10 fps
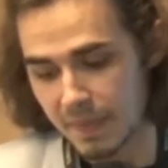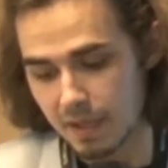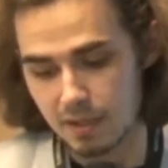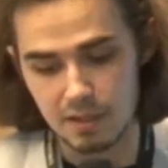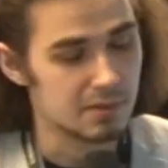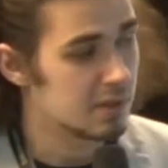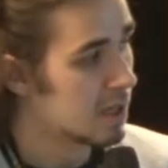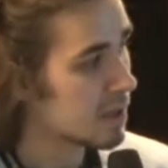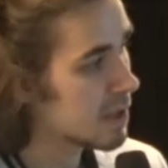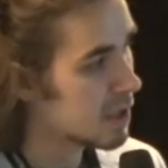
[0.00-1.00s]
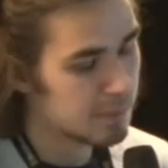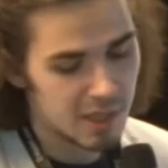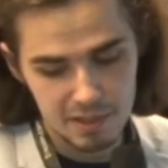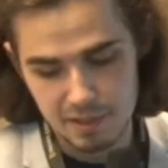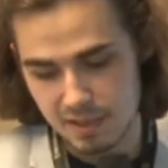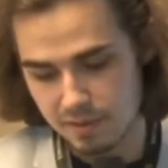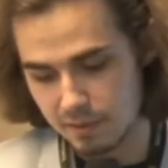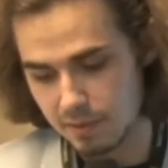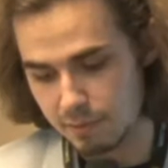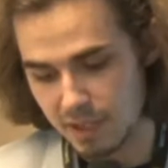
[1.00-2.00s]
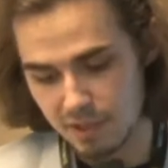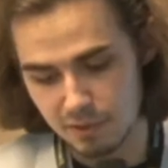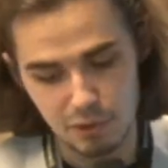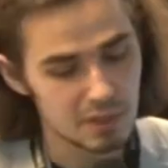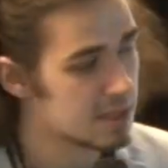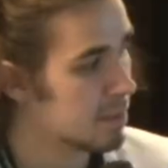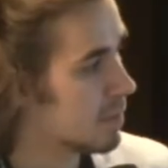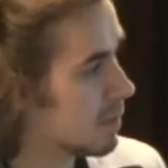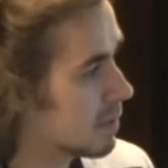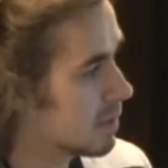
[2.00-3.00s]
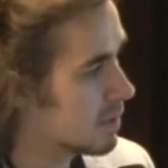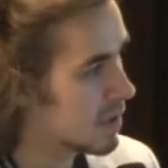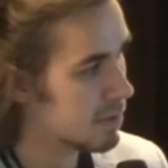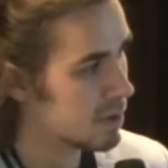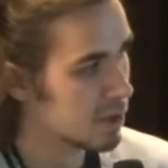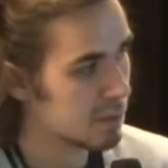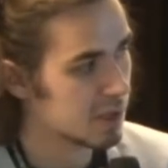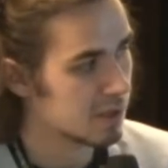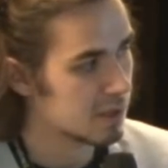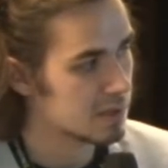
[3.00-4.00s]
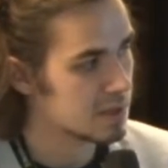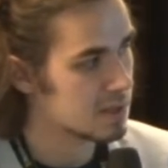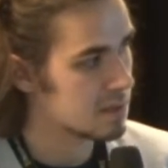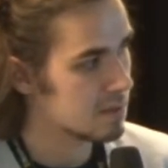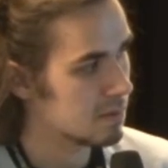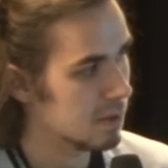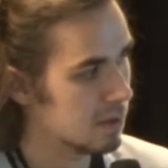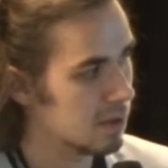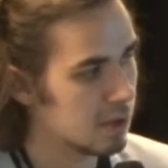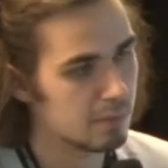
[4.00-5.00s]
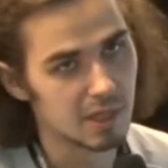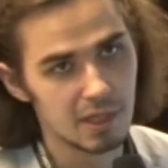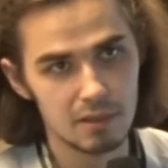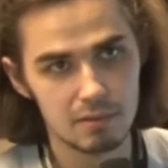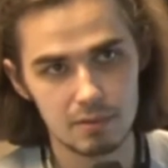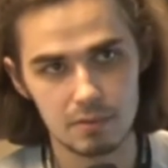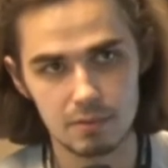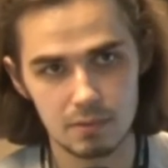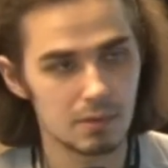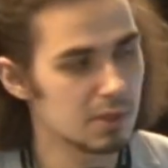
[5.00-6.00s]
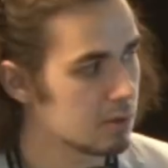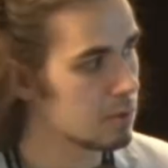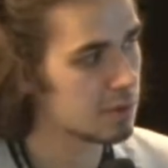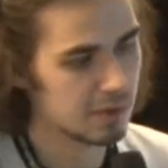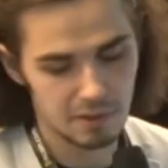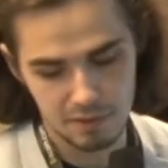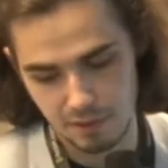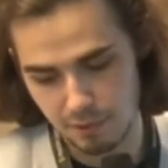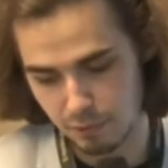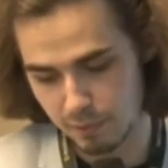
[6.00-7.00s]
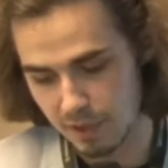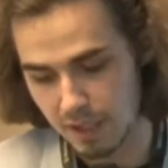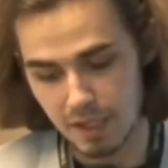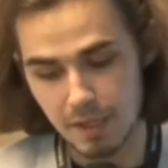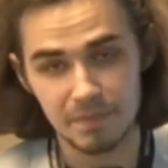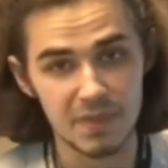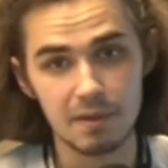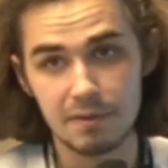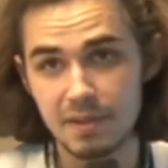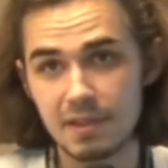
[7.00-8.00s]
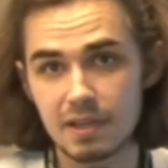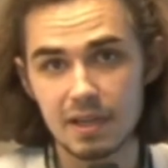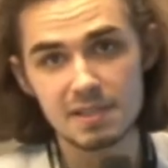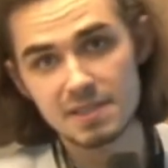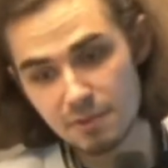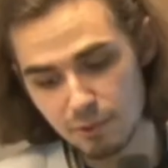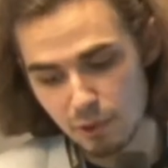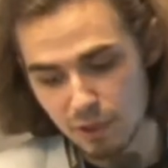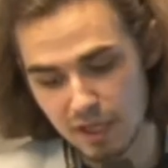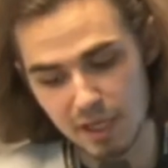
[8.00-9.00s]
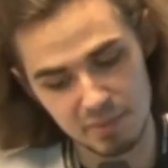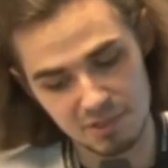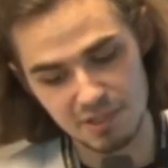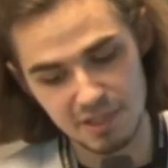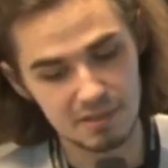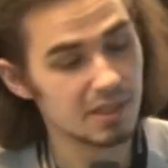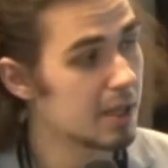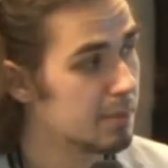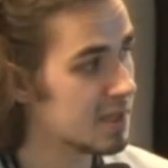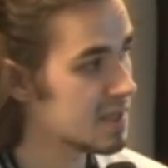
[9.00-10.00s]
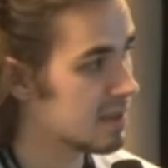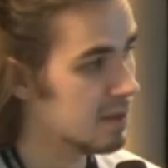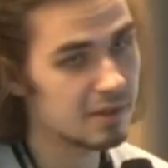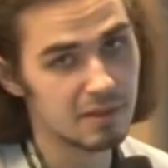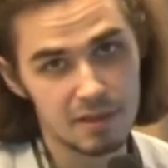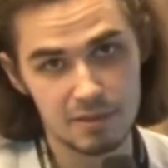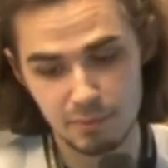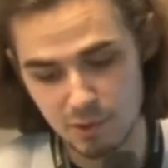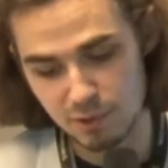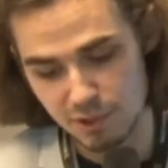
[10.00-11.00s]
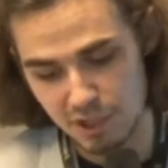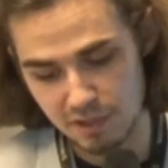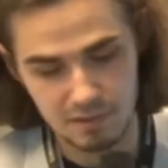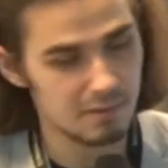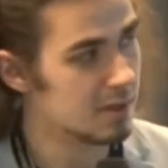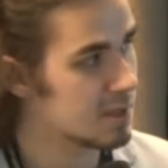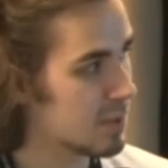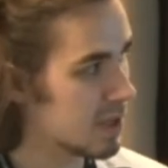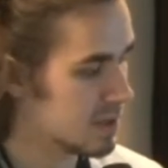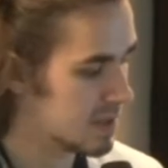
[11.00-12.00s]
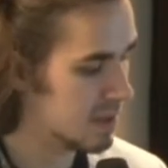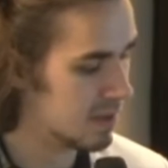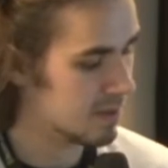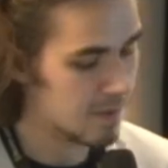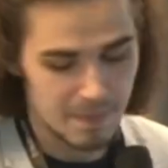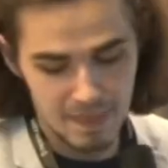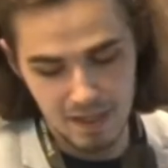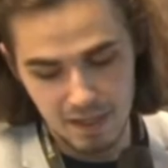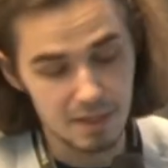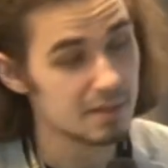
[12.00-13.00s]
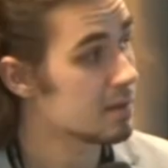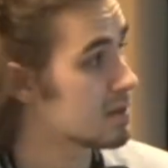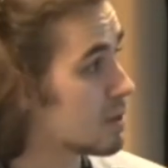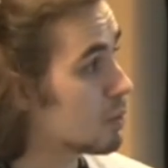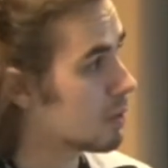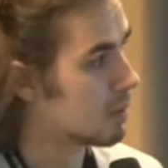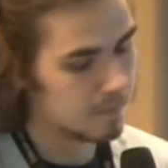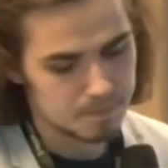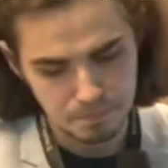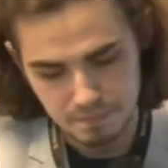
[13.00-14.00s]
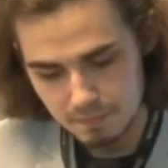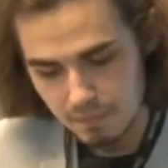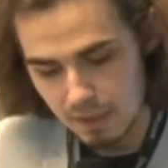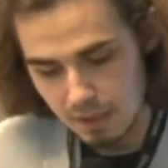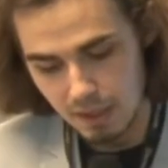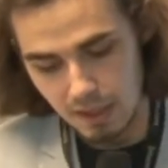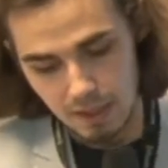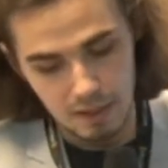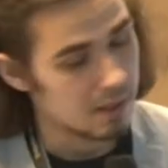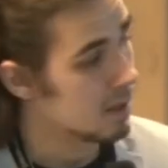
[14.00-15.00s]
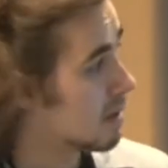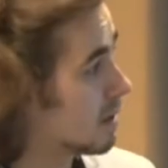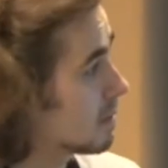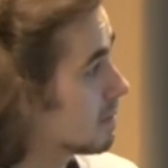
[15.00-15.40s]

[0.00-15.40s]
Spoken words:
Darknet markets began to accept different cryptocurrencies in May, including Ethereum. The ICO hype train happens in another blockchain, as we can see it, and so on.